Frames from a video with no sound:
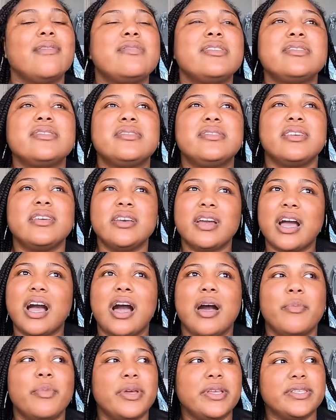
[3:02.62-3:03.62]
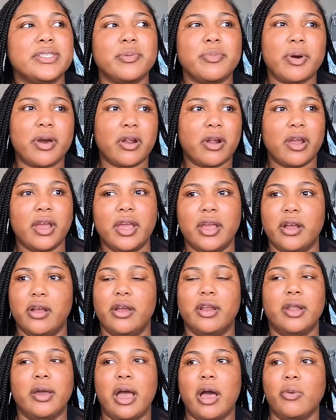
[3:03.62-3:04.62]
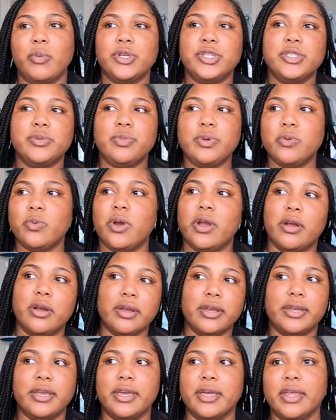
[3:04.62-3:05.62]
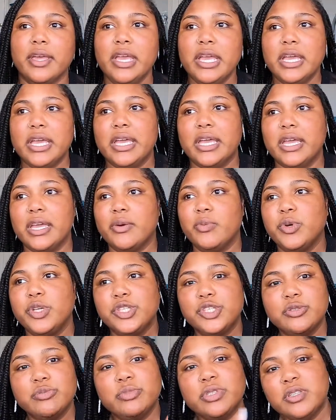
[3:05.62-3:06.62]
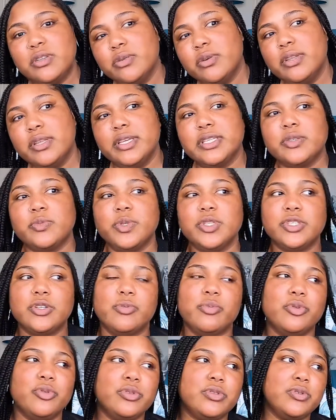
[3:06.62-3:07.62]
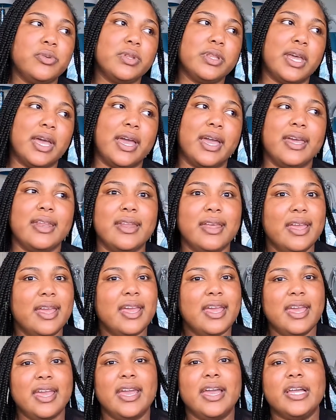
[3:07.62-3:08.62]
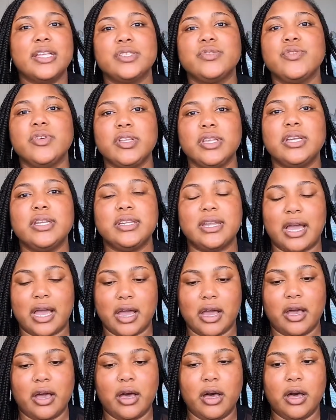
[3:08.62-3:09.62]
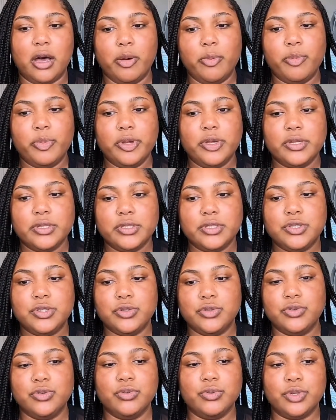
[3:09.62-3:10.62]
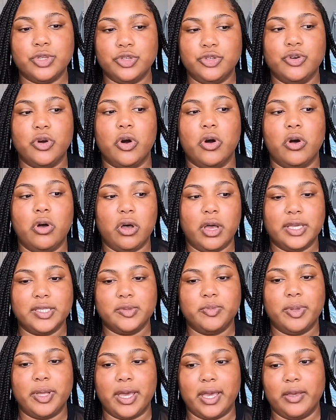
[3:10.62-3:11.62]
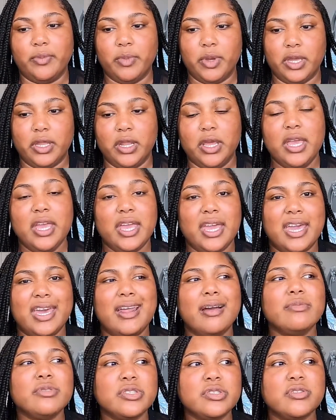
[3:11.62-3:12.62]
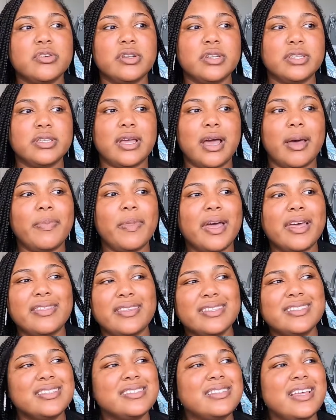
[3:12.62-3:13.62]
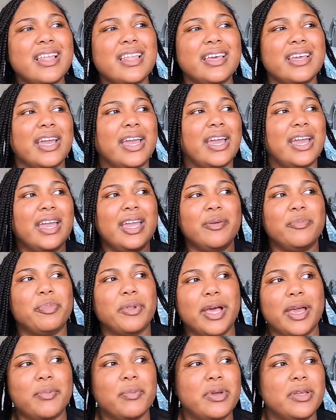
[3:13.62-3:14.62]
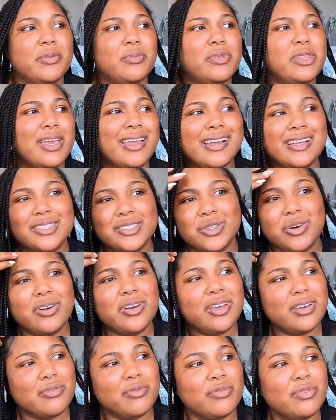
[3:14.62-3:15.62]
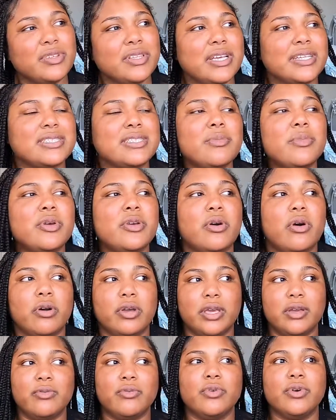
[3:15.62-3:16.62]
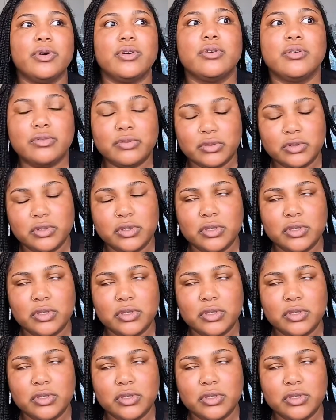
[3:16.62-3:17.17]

I just seen comments about our hair and how we should be wearing it. And we shouldn't be doing this and we shouldn't be doing that. And it's really not up to y'all as black men. And I'm just gonna, I'm not, this is not like a hate black men thing because y'all get, like some of y'all get real